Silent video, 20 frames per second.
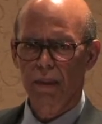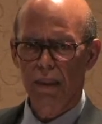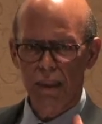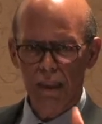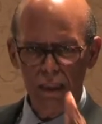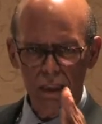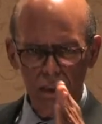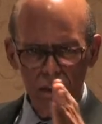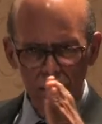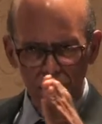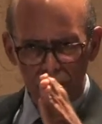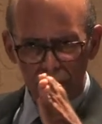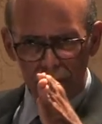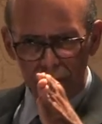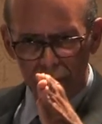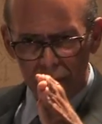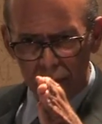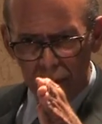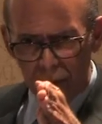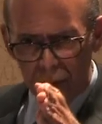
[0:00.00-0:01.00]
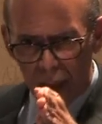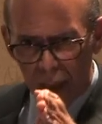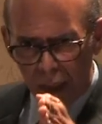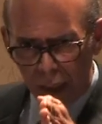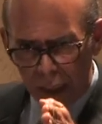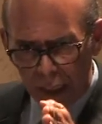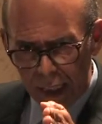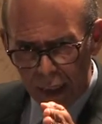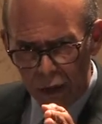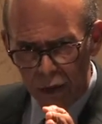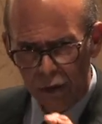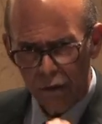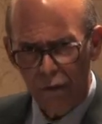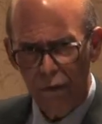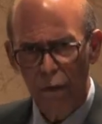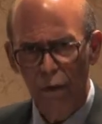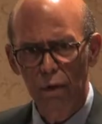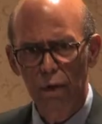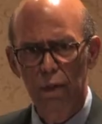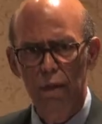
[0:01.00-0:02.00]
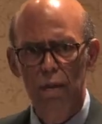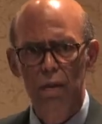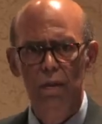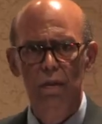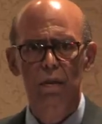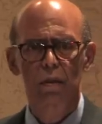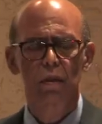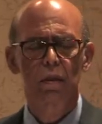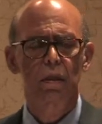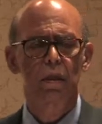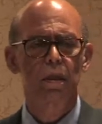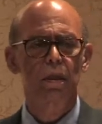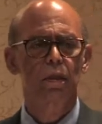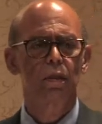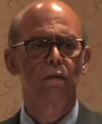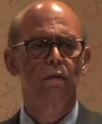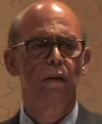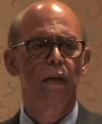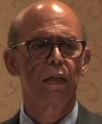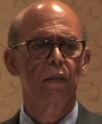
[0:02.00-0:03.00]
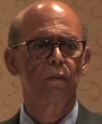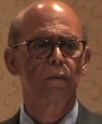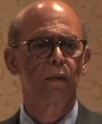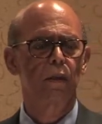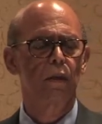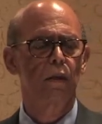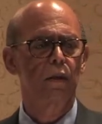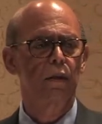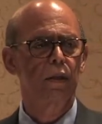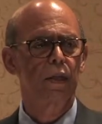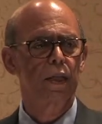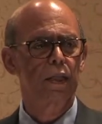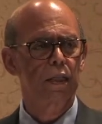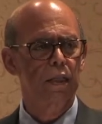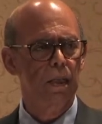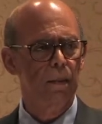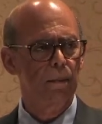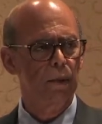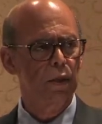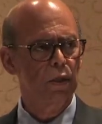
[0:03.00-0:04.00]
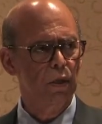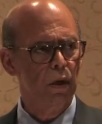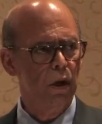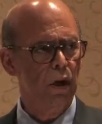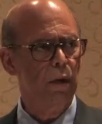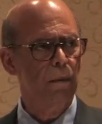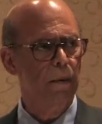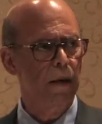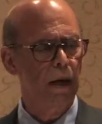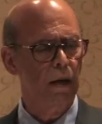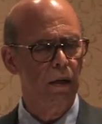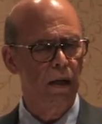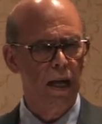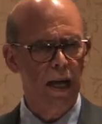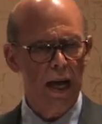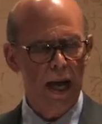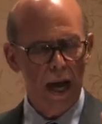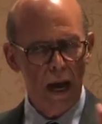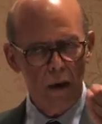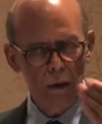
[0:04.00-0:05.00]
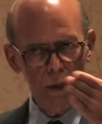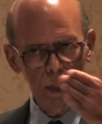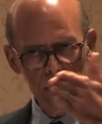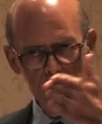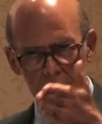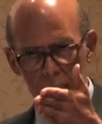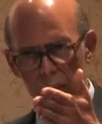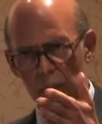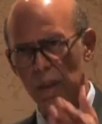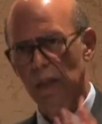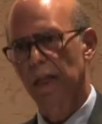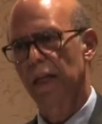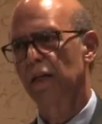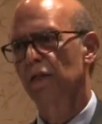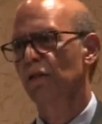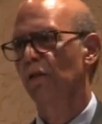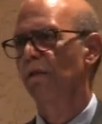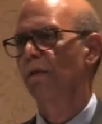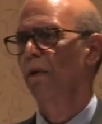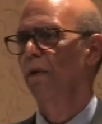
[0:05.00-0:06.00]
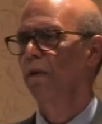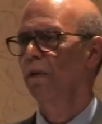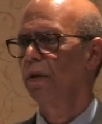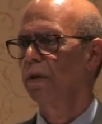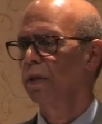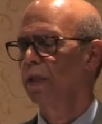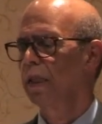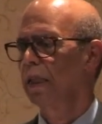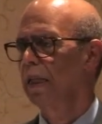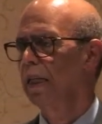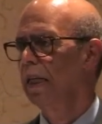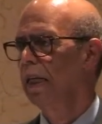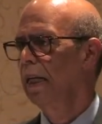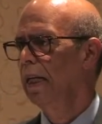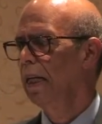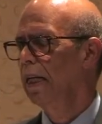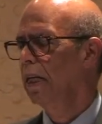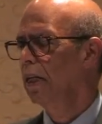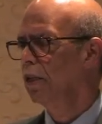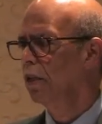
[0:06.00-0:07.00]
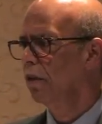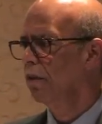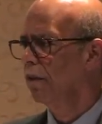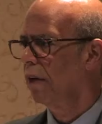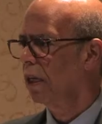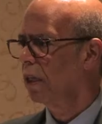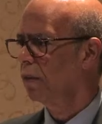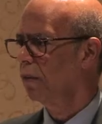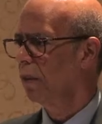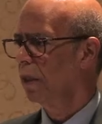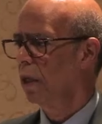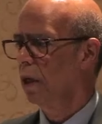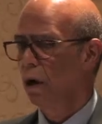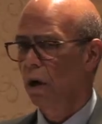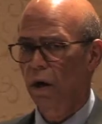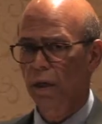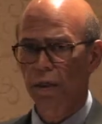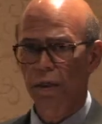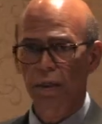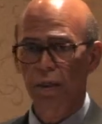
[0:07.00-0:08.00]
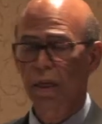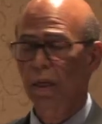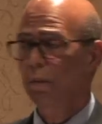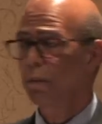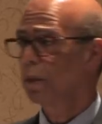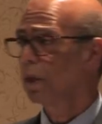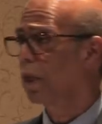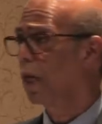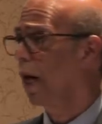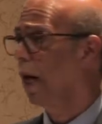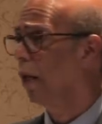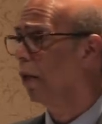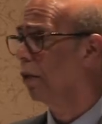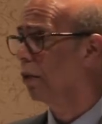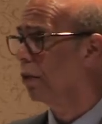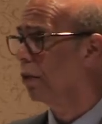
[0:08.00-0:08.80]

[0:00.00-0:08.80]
He can laser focus his investment on things, and I'm going to talk about how he is laser focusing his investment on STEM scholars